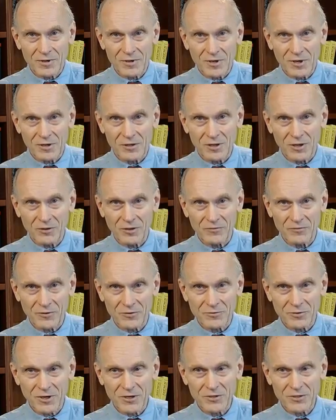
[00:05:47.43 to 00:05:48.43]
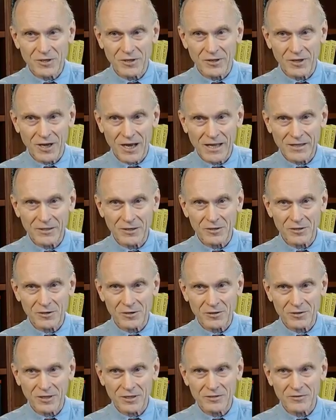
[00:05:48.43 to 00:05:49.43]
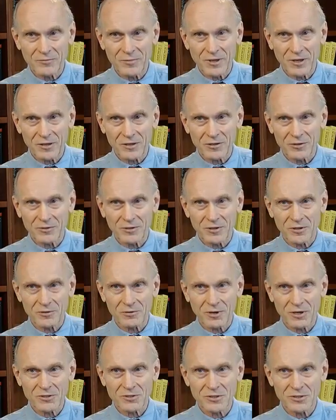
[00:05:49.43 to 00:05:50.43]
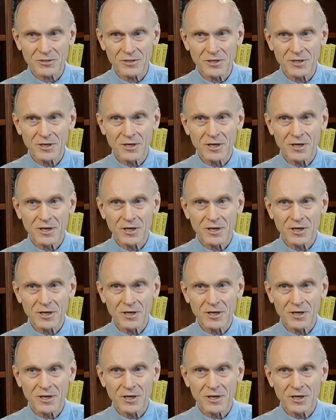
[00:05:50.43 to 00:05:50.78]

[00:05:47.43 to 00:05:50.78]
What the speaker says: T-cell infiltration in the islets and selective beta cell destruction,